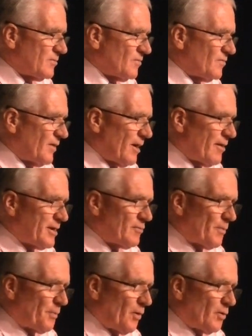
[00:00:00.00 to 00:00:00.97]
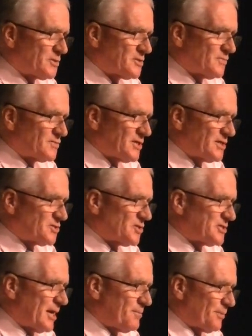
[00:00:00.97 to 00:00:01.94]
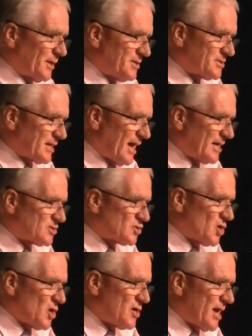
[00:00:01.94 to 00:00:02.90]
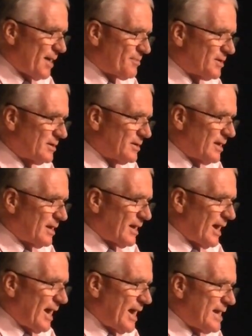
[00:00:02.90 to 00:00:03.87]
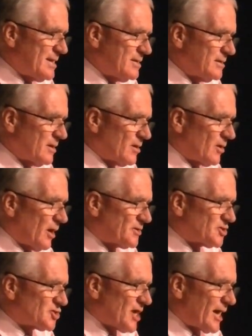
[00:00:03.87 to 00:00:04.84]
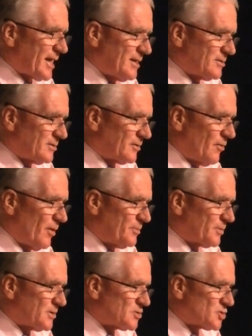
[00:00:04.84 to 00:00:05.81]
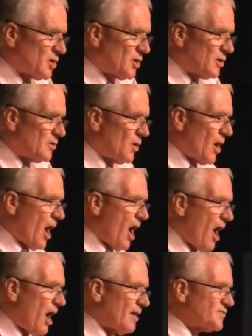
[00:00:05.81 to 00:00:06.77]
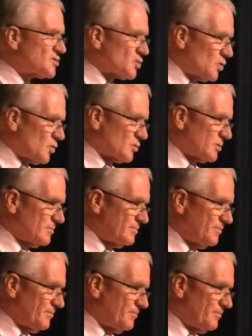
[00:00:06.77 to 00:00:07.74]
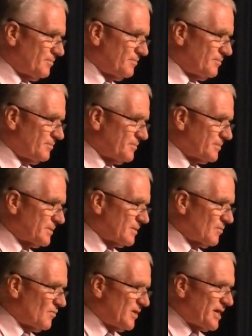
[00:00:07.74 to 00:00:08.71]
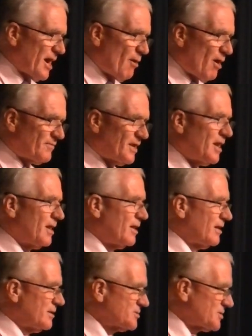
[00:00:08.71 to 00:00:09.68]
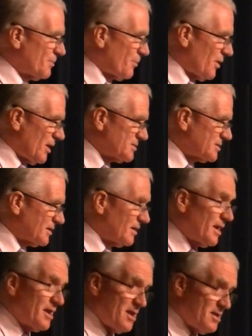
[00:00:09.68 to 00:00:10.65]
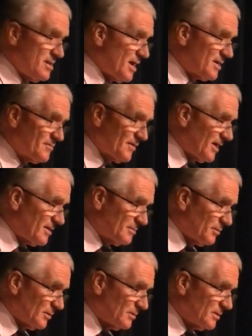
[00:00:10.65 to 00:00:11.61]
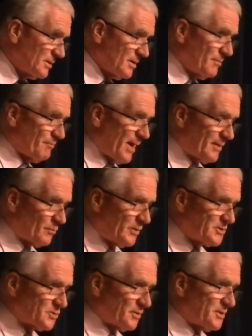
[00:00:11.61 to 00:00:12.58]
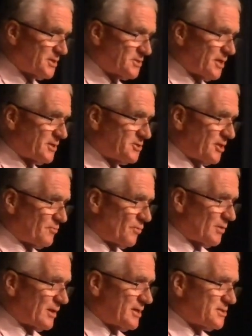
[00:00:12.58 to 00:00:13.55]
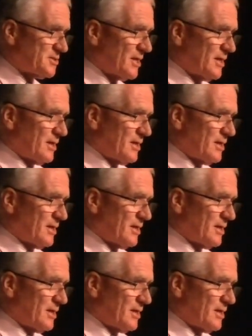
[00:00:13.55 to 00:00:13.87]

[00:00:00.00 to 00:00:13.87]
Varying reports of 6 to 10 police cars turned up and got stuck into the group concerned. I've sought video of it. Surprisingly, none available. But we saw the Attorney General release